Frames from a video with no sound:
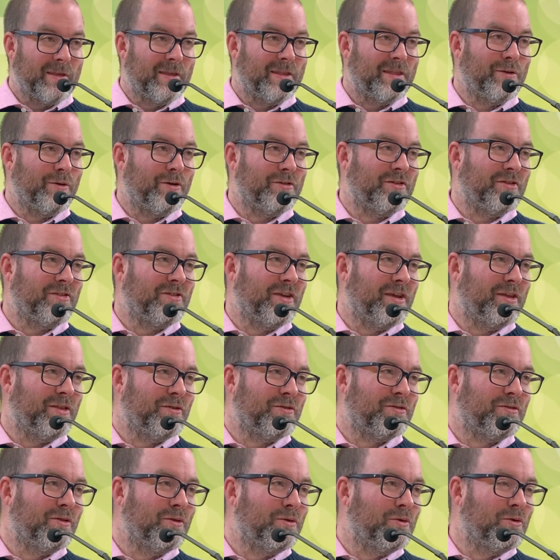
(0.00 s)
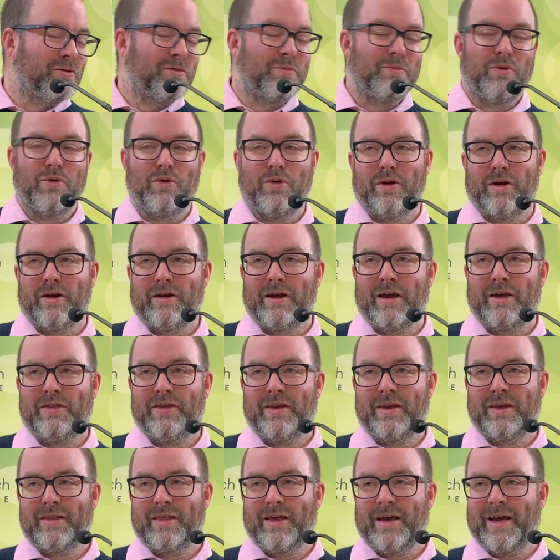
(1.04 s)
And as I say, there's loads more, I
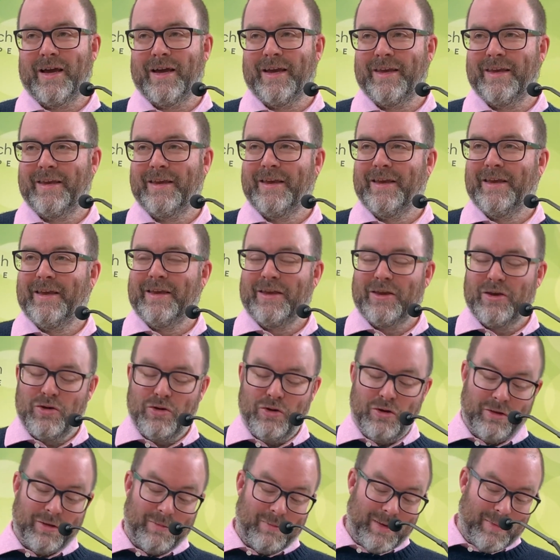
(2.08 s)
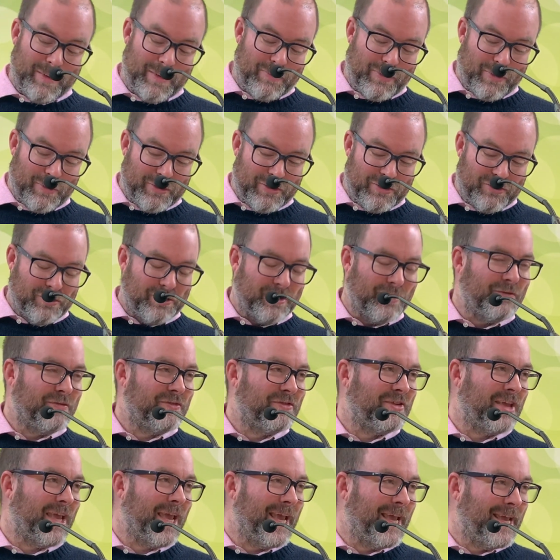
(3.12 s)
think, that I could and maybe probably should have
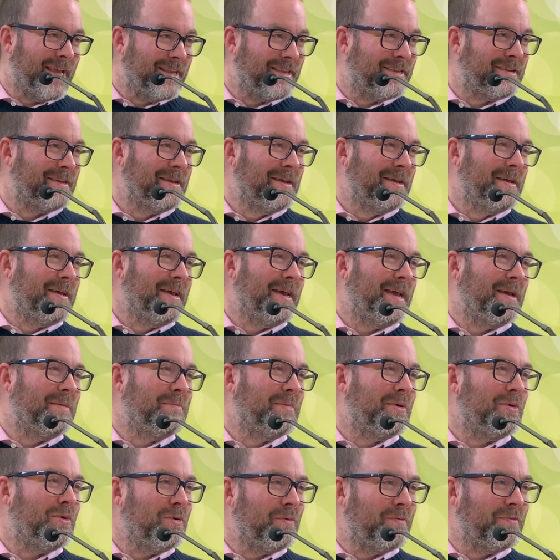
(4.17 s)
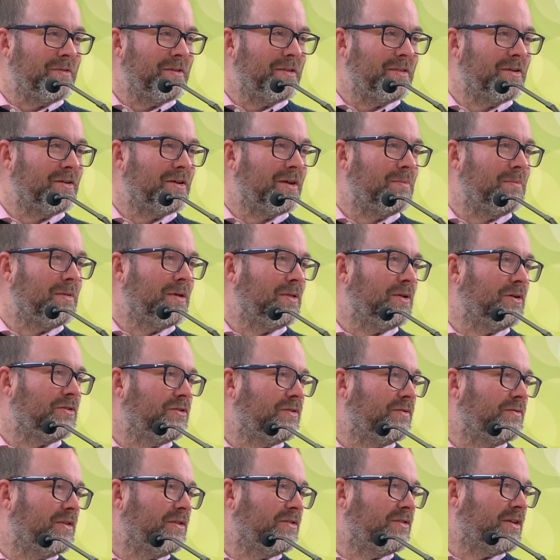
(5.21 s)
said, but hopefully there can be lots
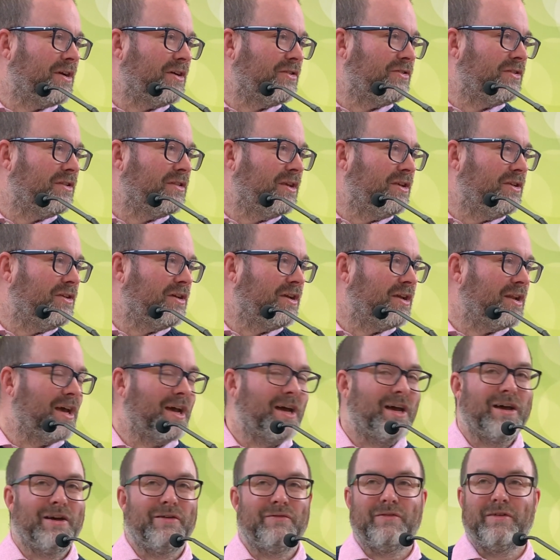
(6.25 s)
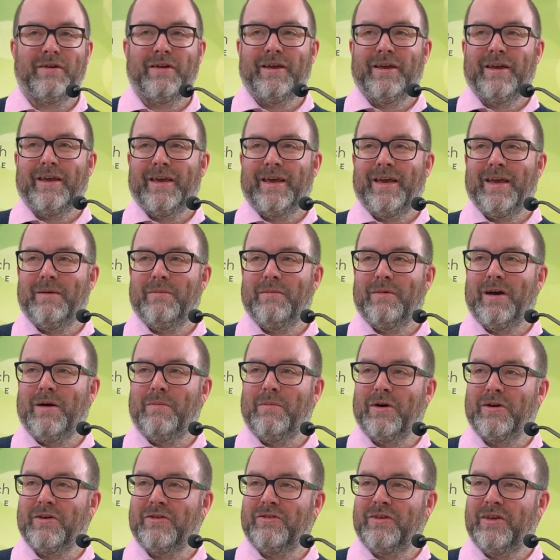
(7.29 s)
of discussion that you can have
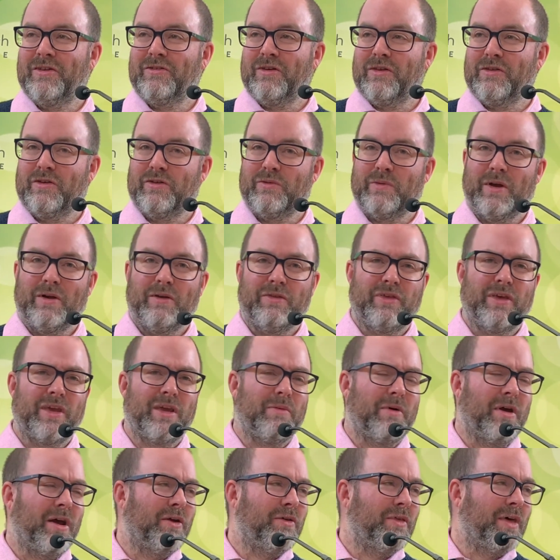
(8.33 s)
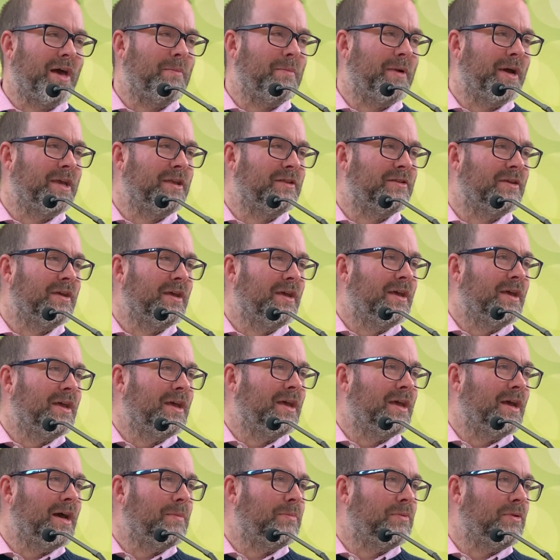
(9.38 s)
amongst each other as well, and think about how that might
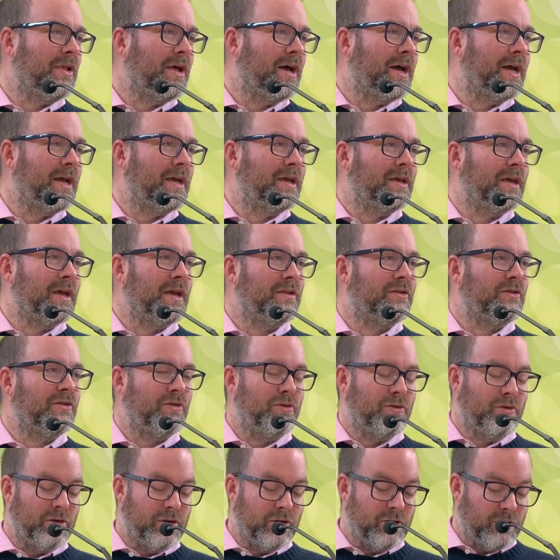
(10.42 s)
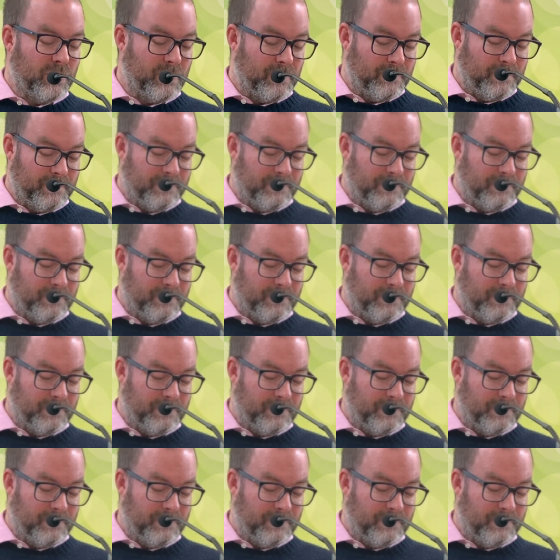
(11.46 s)
apply it to you.